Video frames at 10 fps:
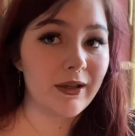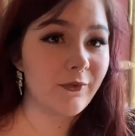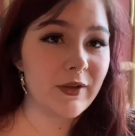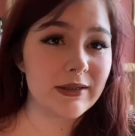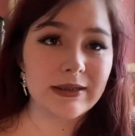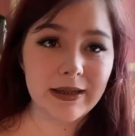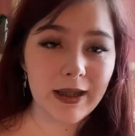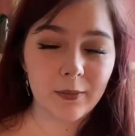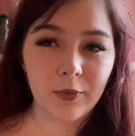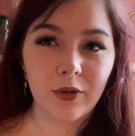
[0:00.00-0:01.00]
fancy
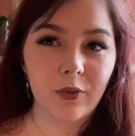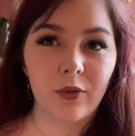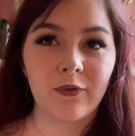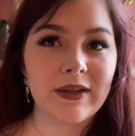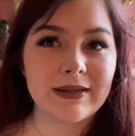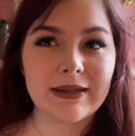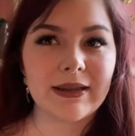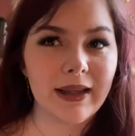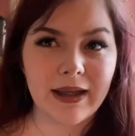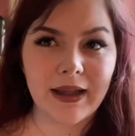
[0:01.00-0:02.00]
camera or fancy
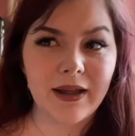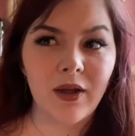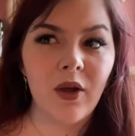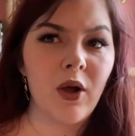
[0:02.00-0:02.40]
lighting